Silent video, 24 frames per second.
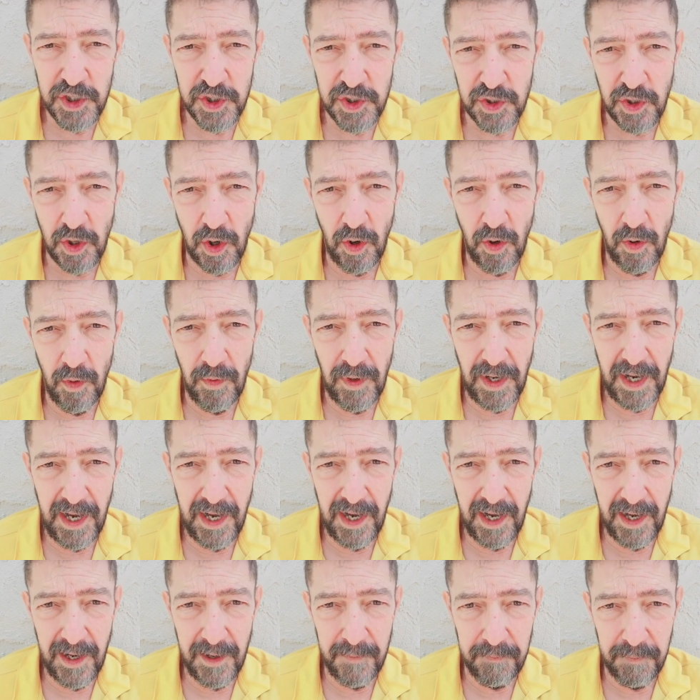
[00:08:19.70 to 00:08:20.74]
so
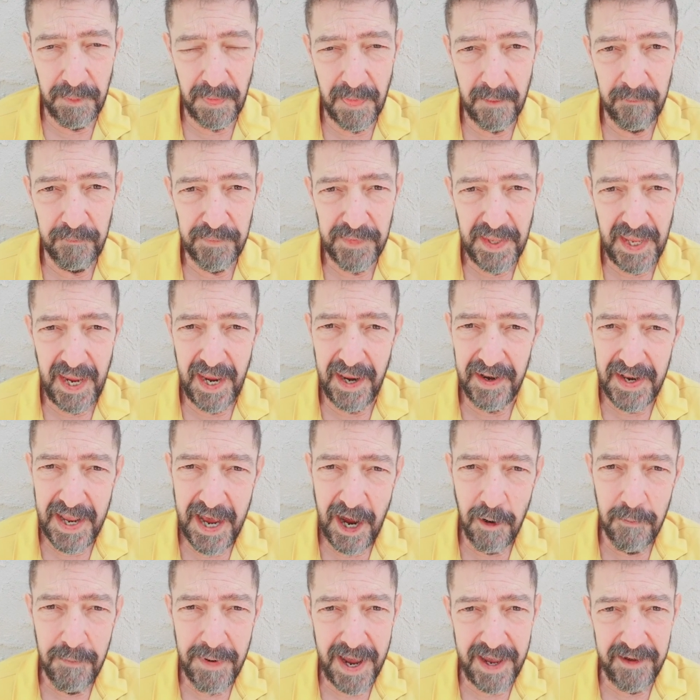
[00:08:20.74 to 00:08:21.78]
um, and
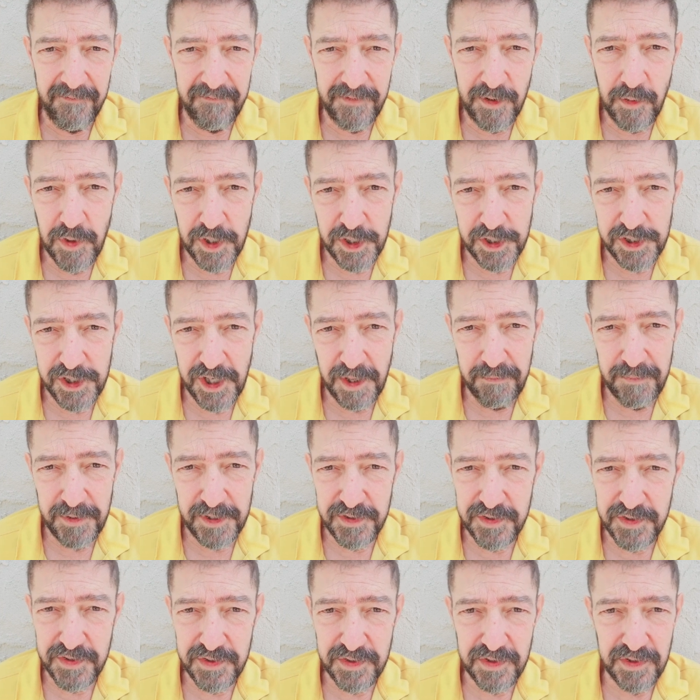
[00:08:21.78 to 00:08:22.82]
now my
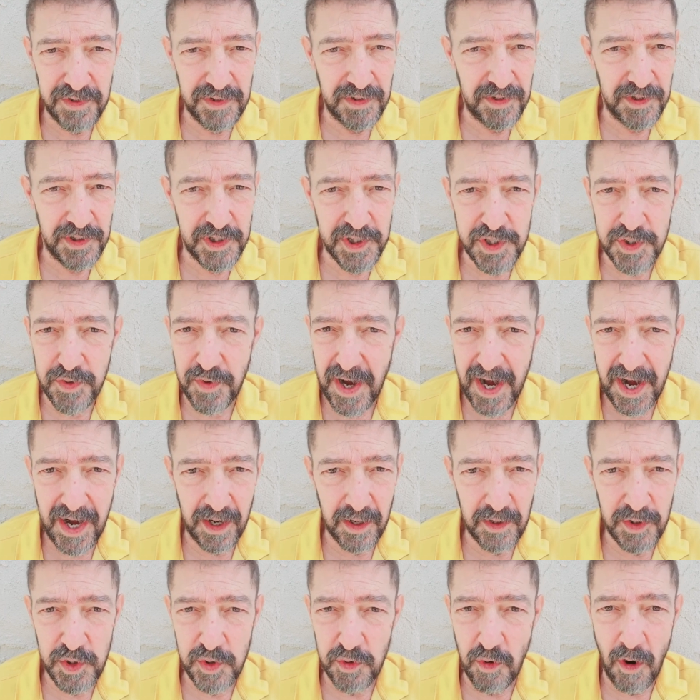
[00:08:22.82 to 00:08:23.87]
viewership is
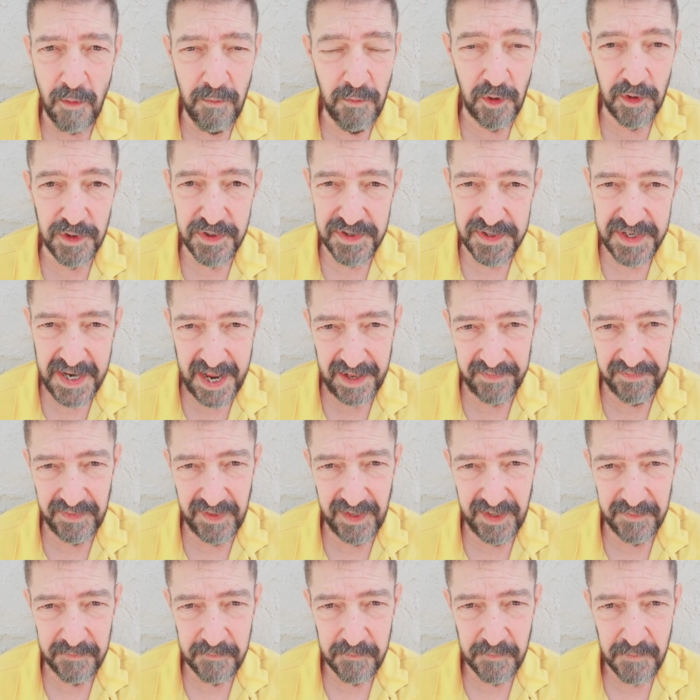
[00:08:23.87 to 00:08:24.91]
shrunk to almost
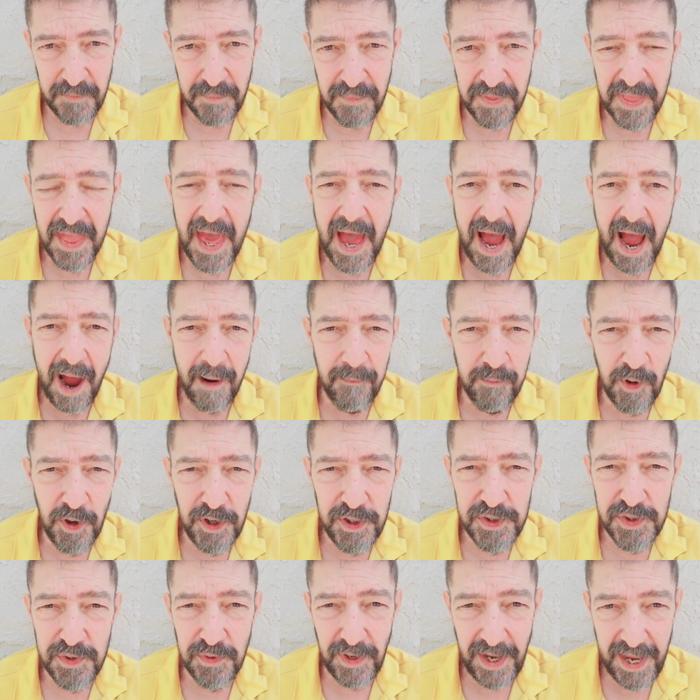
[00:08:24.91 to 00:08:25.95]
nothing I'm
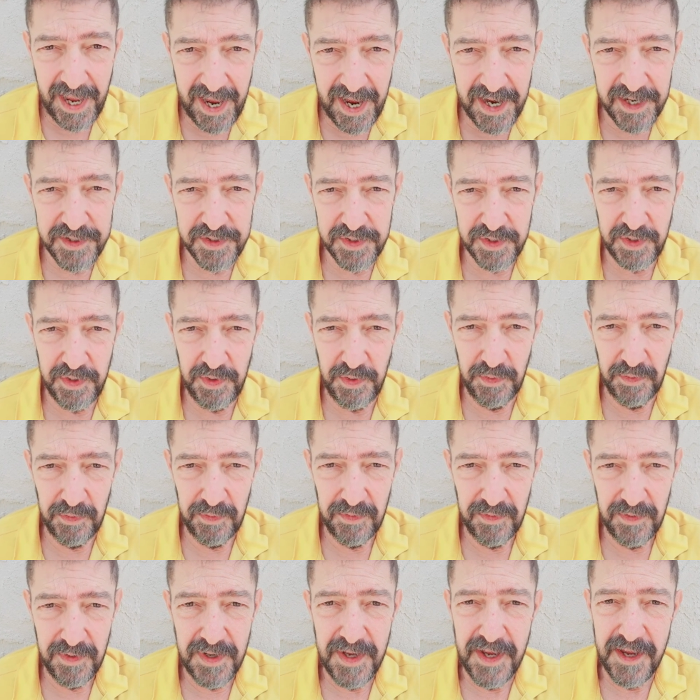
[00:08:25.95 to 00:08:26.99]
going to ask
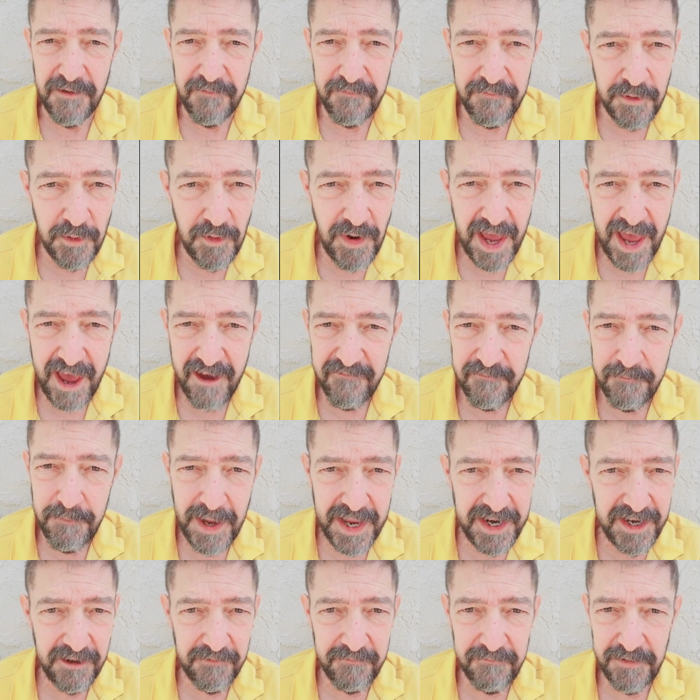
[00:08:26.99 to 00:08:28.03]
you if you
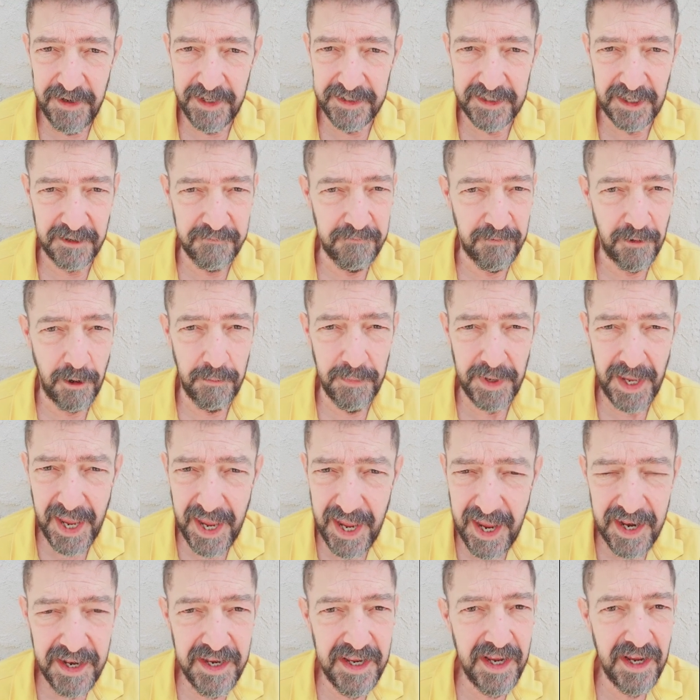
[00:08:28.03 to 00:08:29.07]
have benefited from
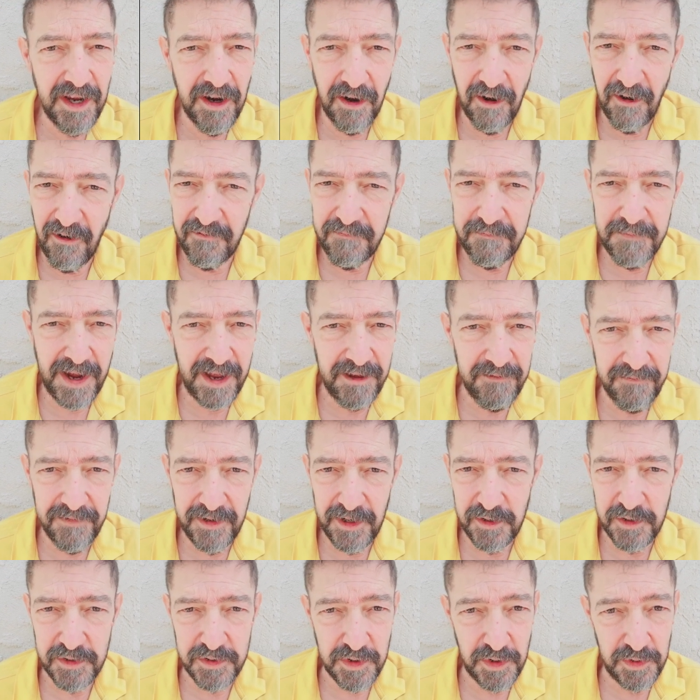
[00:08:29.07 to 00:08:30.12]
any of my
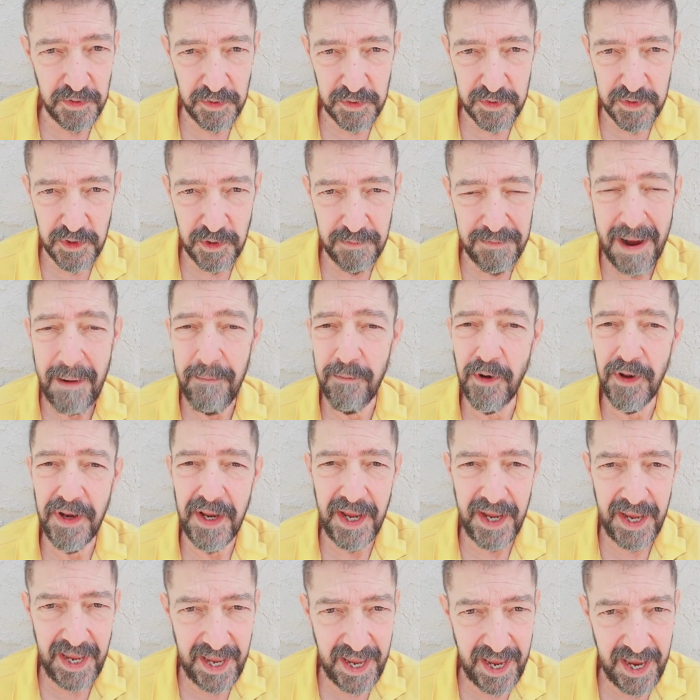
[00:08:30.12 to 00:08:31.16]
videos on YouTube, I'm
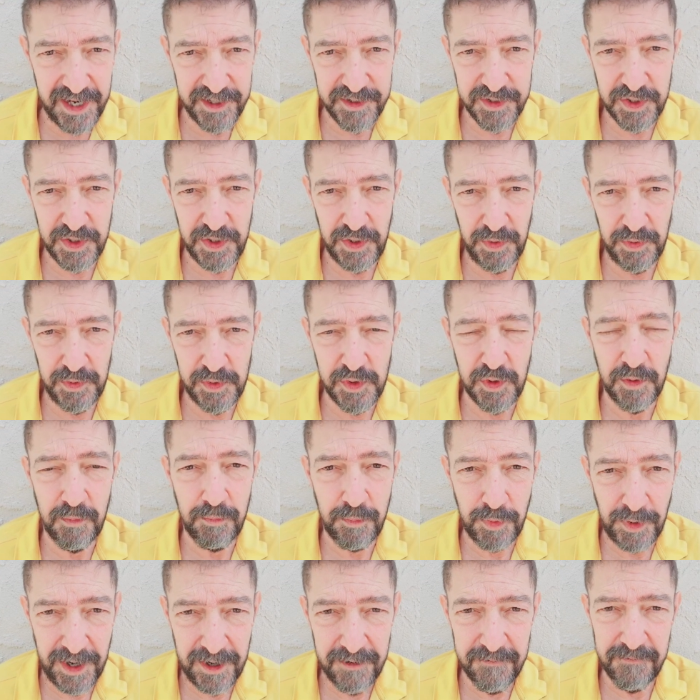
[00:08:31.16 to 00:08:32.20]
going to ask you
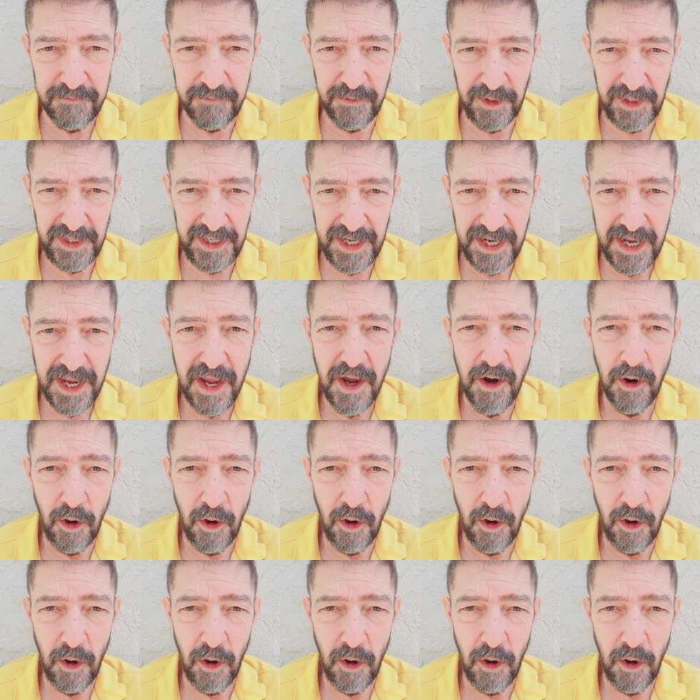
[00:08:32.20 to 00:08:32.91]
to prayerfully